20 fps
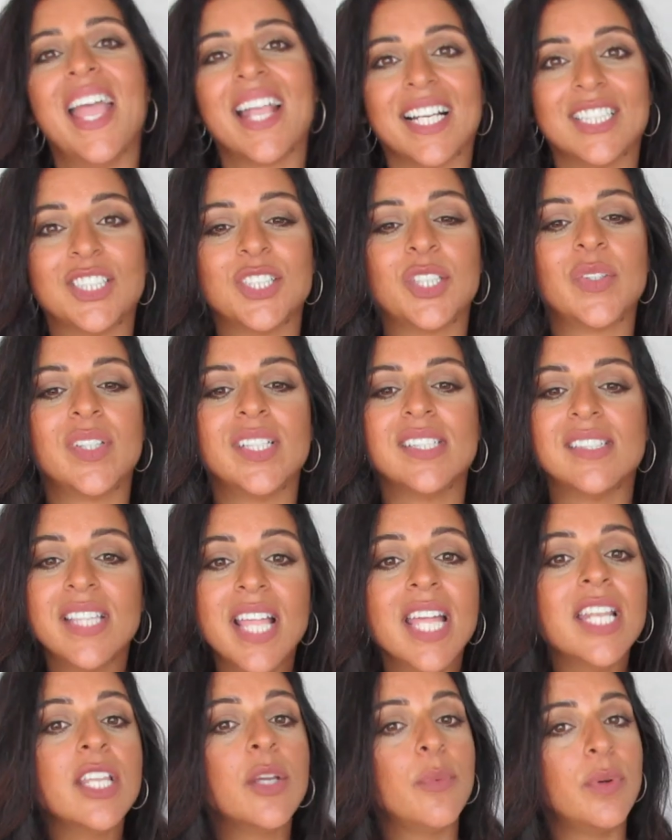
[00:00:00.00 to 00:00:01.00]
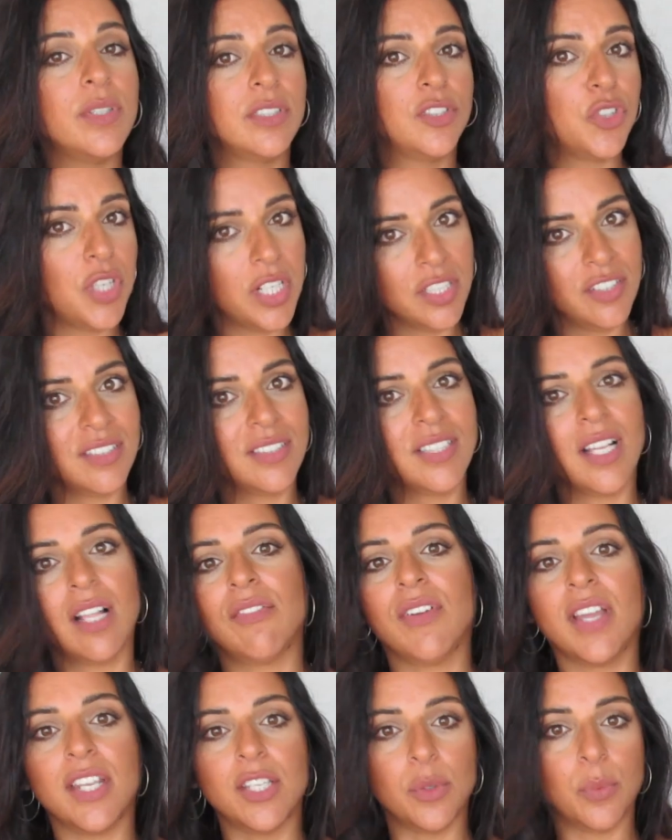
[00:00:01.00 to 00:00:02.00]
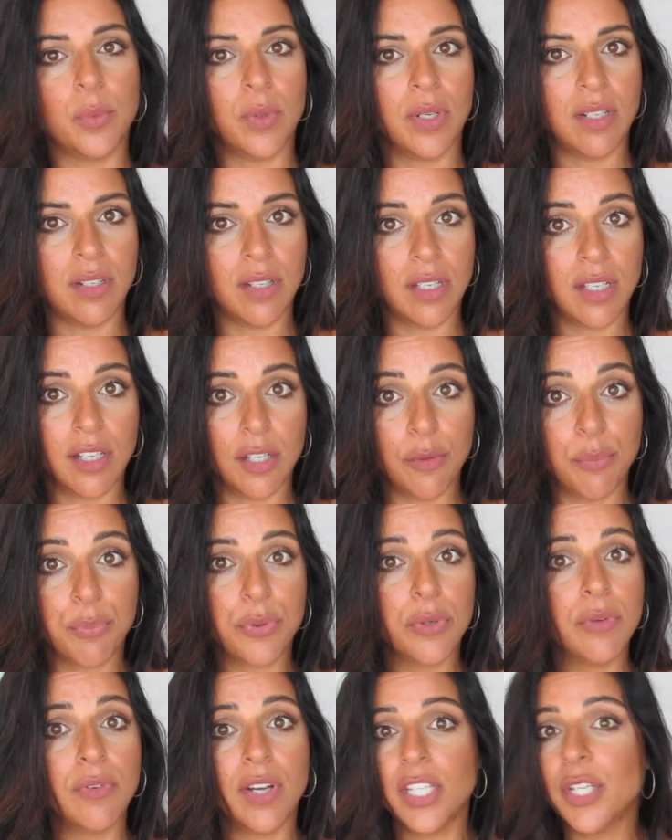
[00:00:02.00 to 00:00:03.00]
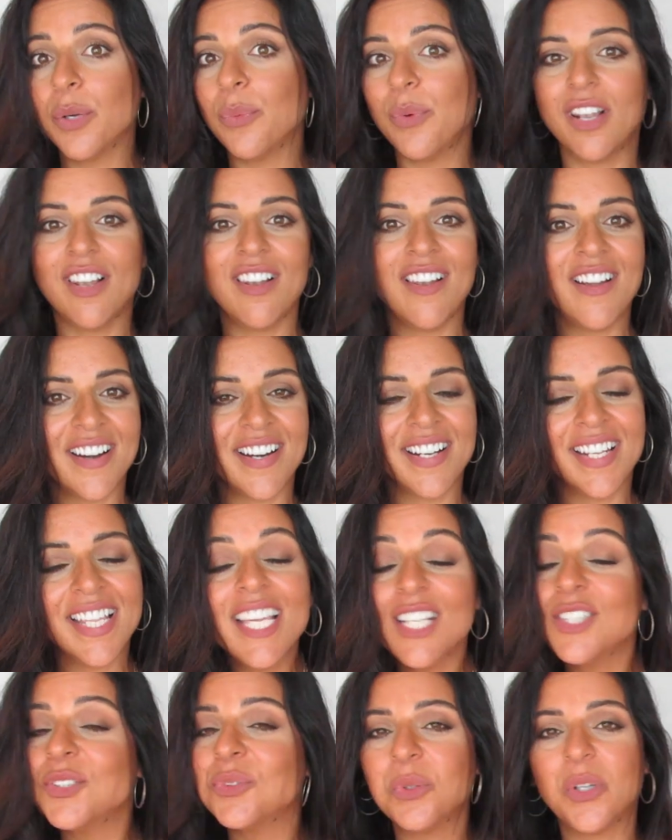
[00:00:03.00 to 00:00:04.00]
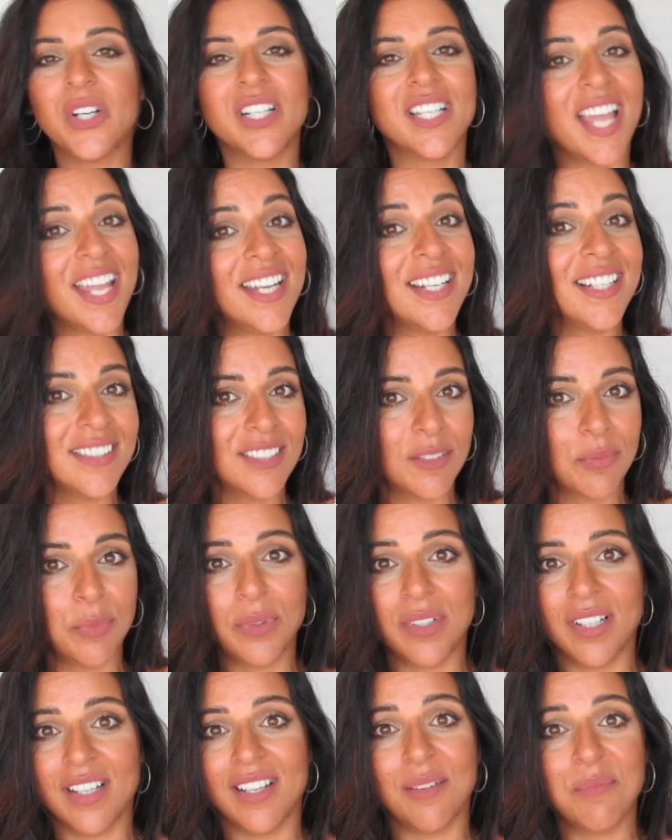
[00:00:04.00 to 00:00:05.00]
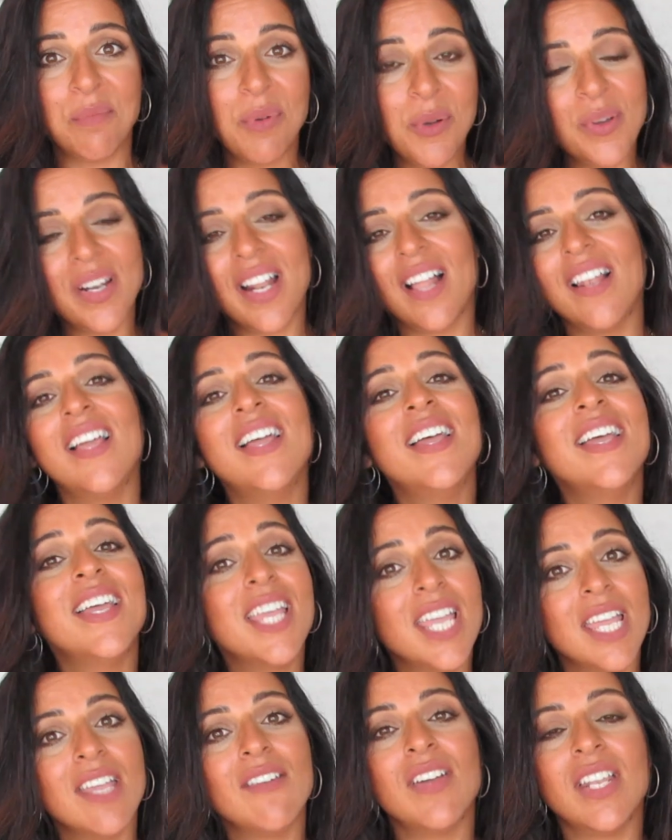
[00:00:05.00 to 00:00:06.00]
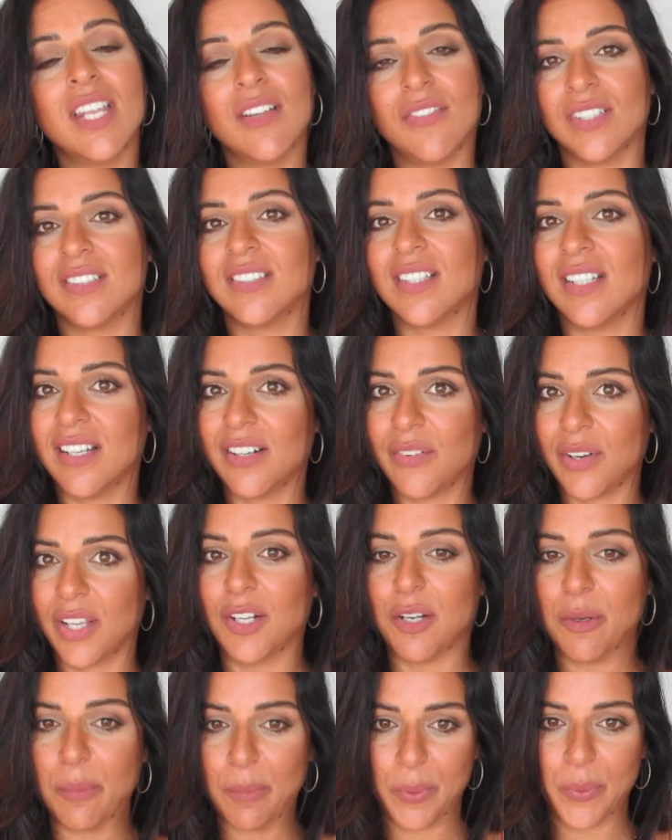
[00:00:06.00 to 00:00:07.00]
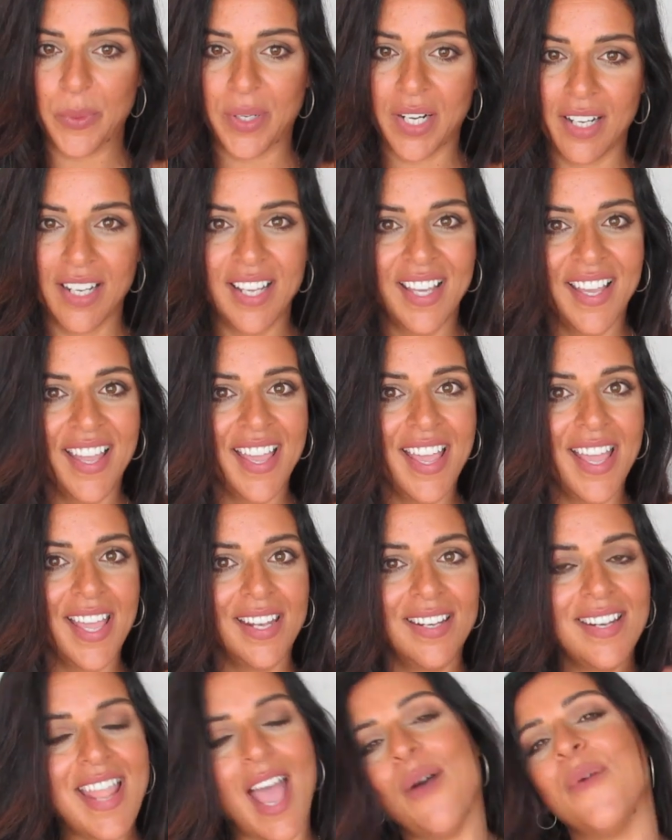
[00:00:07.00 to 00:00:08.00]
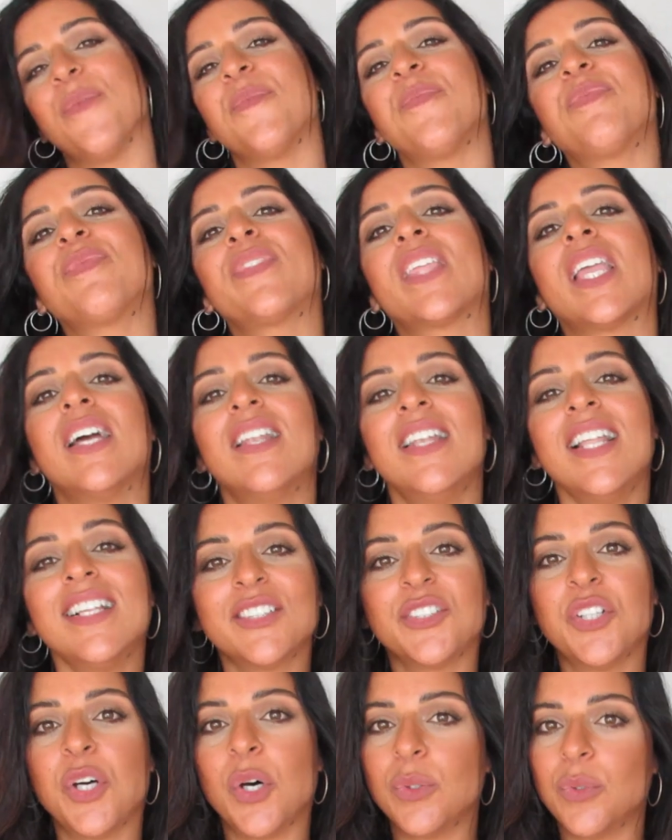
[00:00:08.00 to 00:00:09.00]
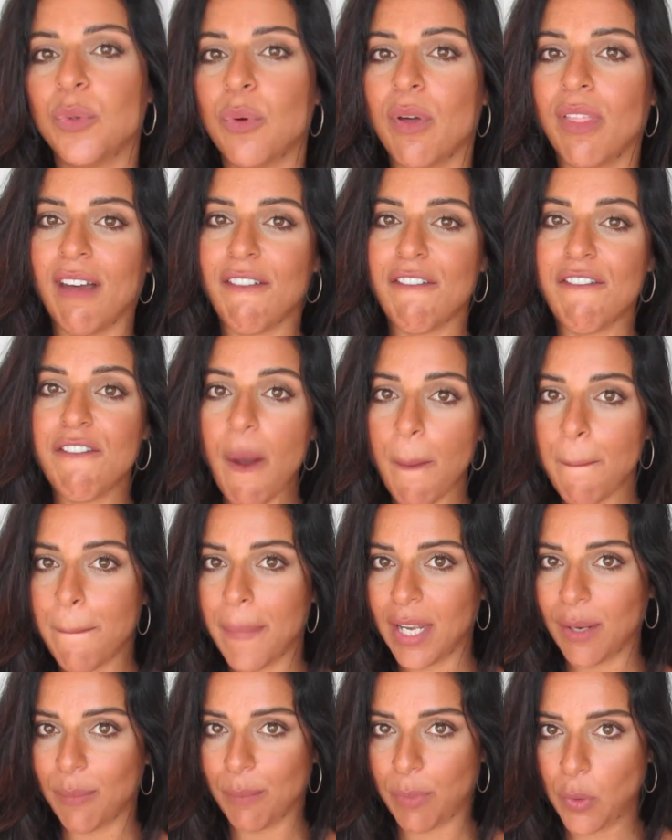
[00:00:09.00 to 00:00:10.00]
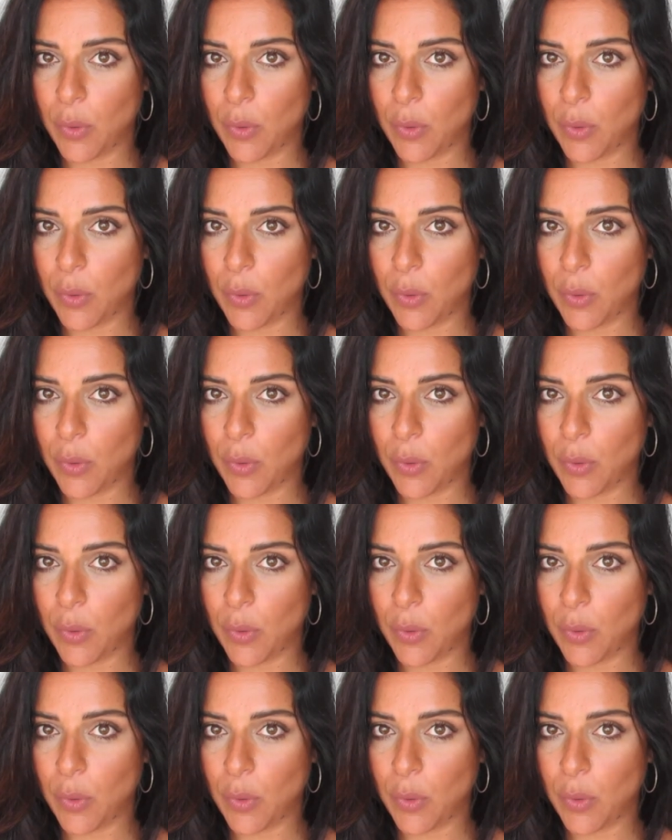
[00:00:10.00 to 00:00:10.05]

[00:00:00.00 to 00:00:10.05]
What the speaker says: categories, then you will train yourself and you will improve and you will learn each word and its plural, even if it's an irregular plural. Now, let's go to the feminine